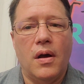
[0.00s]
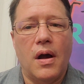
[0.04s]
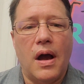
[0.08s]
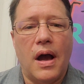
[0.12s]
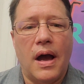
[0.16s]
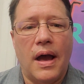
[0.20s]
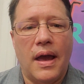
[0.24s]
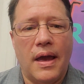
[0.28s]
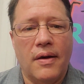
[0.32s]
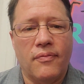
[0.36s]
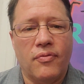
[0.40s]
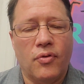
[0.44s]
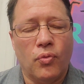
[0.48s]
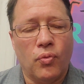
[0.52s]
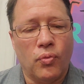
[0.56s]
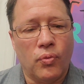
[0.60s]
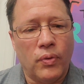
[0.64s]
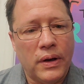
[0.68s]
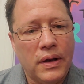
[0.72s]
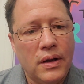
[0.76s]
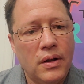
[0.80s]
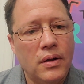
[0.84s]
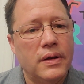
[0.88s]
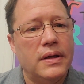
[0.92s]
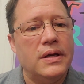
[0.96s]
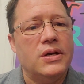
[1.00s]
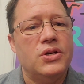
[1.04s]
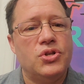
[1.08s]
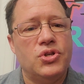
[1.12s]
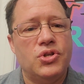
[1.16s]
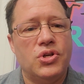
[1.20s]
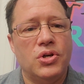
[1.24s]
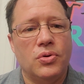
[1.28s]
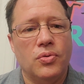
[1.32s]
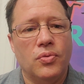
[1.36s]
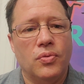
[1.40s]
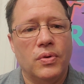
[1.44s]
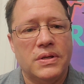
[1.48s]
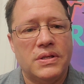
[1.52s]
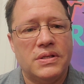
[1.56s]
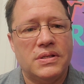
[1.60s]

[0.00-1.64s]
I have a real issue with